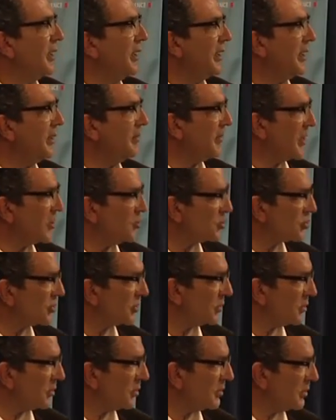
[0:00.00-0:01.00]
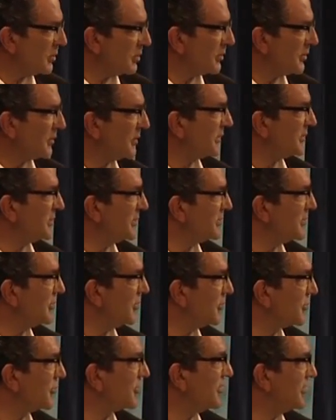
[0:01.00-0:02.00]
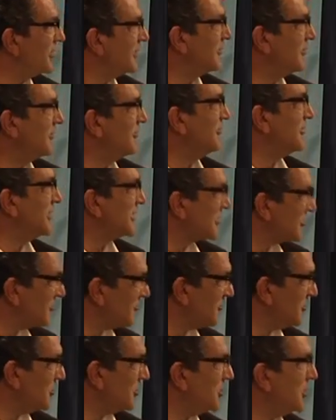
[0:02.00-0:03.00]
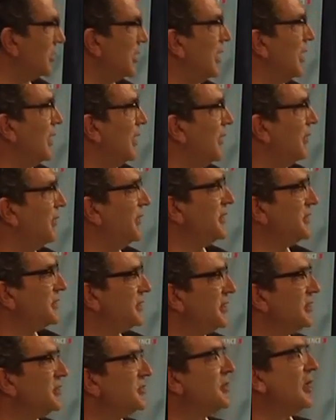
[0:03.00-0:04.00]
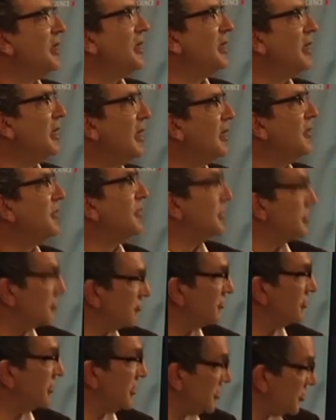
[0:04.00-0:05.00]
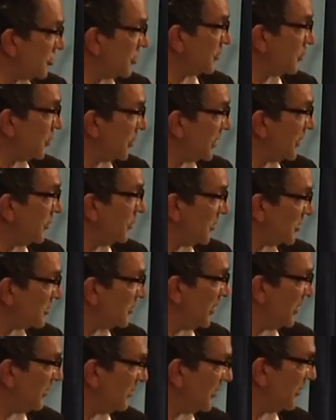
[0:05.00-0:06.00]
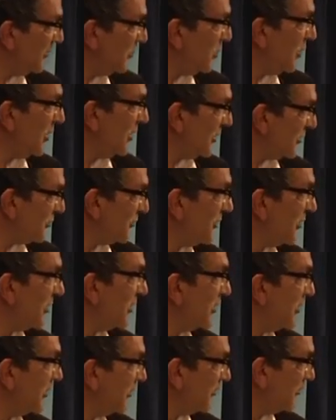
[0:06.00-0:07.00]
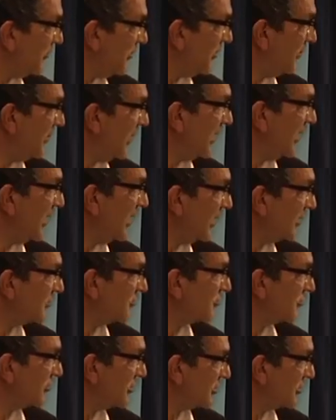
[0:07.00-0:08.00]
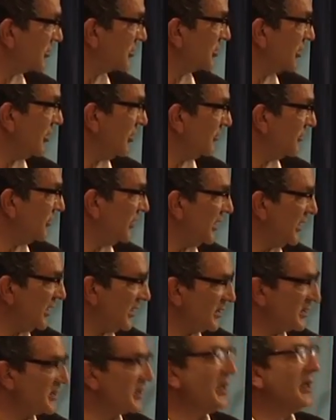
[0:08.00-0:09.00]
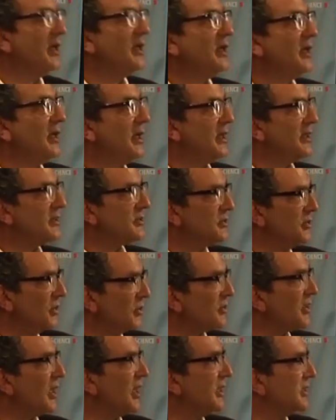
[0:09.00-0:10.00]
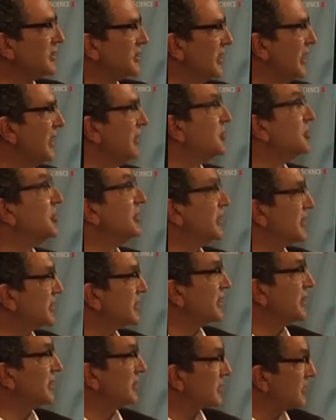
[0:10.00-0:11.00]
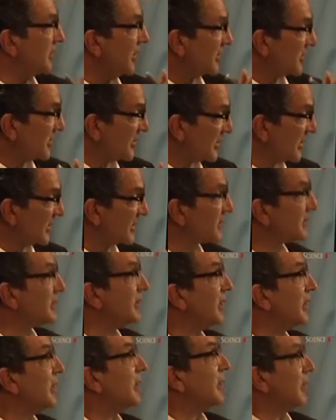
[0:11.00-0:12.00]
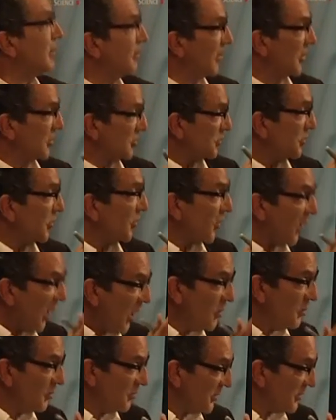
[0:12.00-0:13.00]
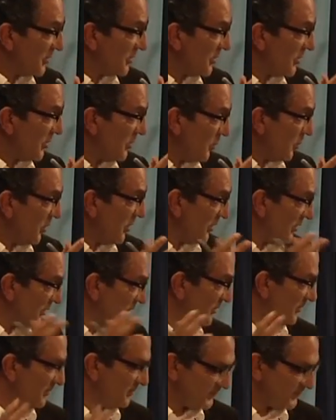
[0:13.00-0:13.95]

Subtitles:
emotional, this is not visceral, this is the tradition within which people have worked for many hundreds of years. It's not isolationist in as much as it's much more open to the world